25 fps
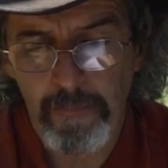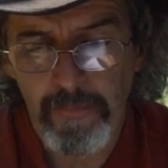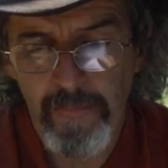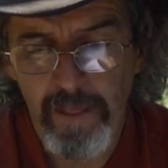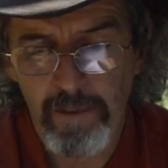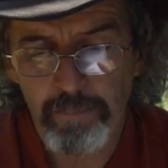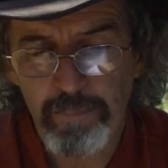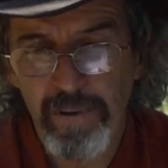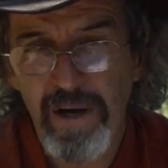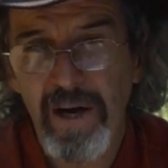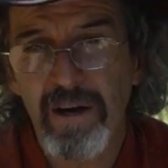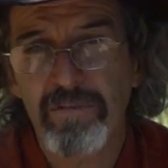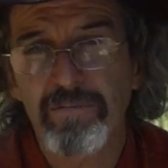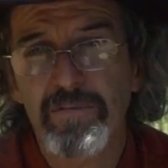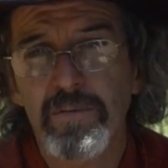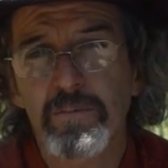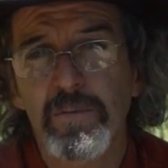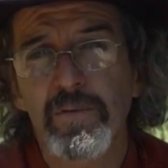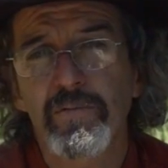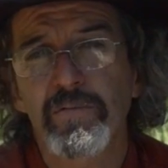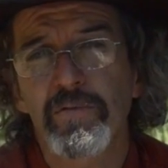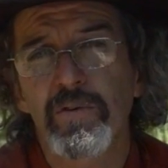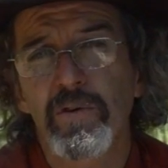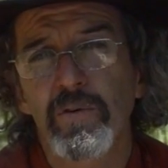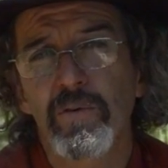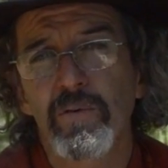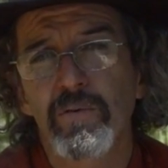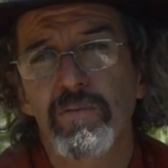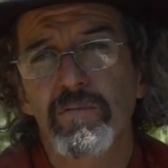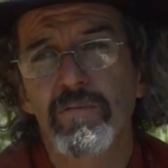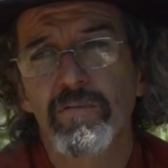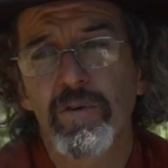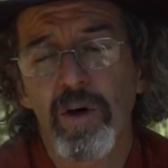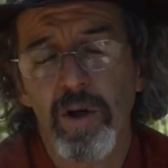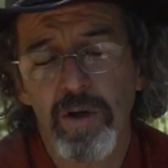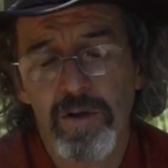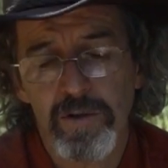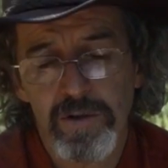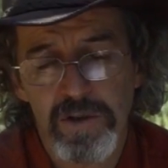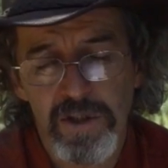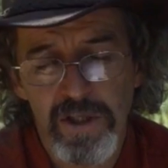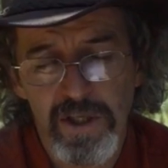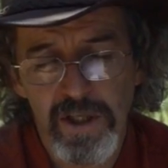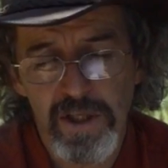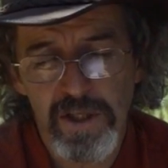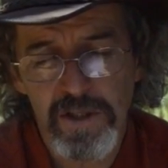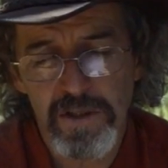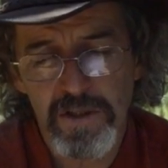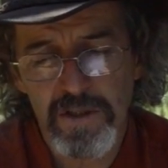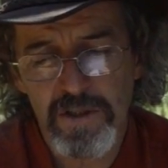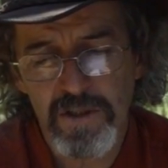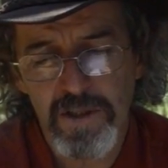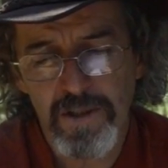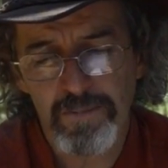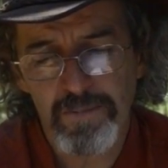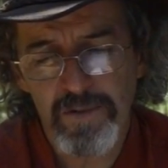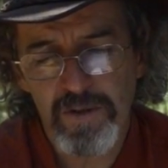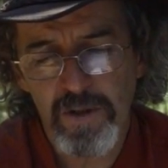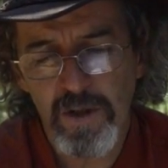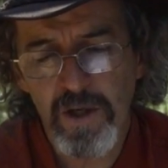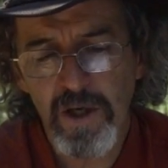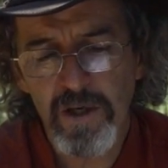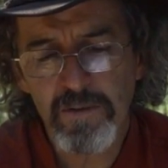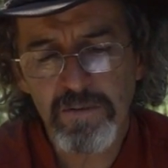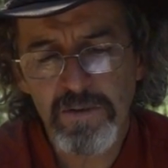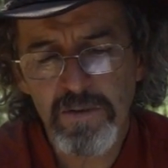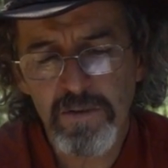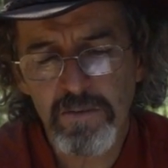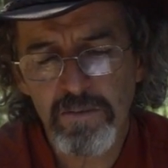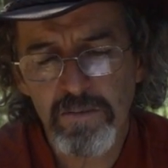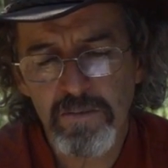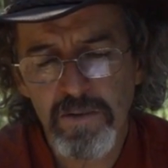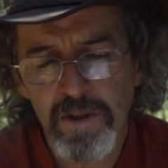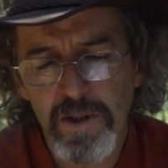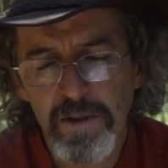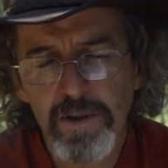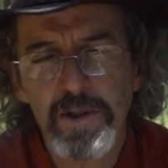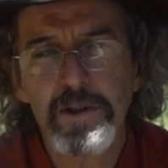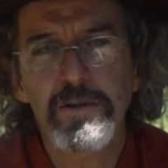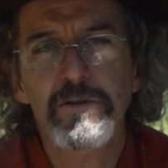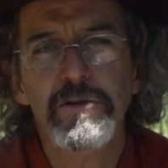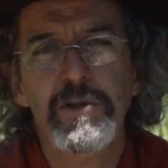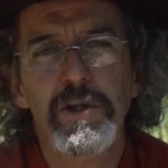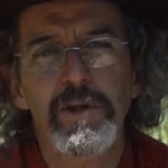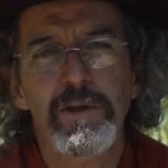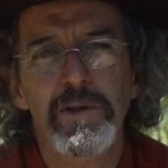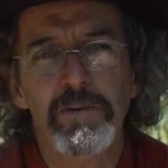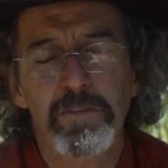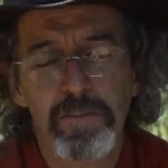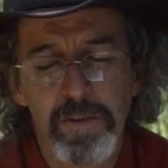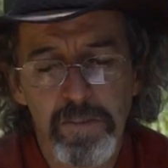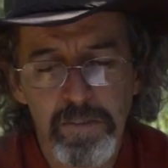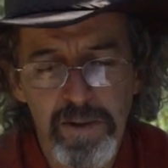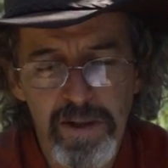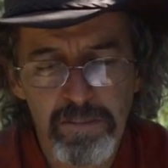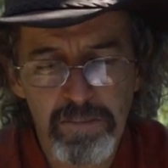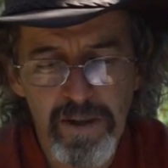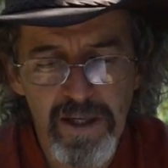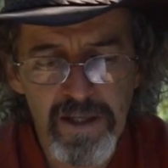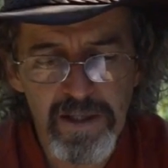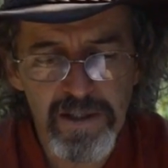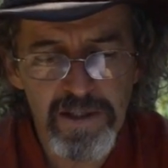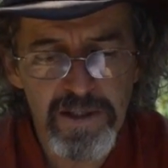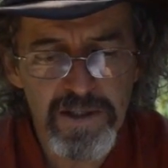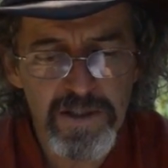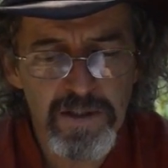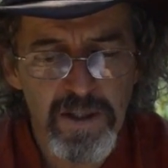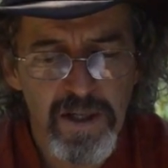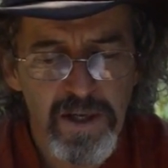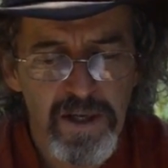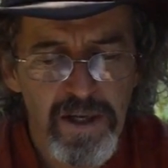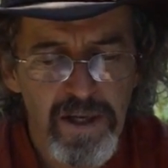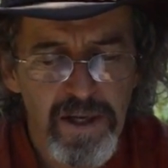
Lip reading: apart from a few volunteers sometimes that might consider them to be monkeys.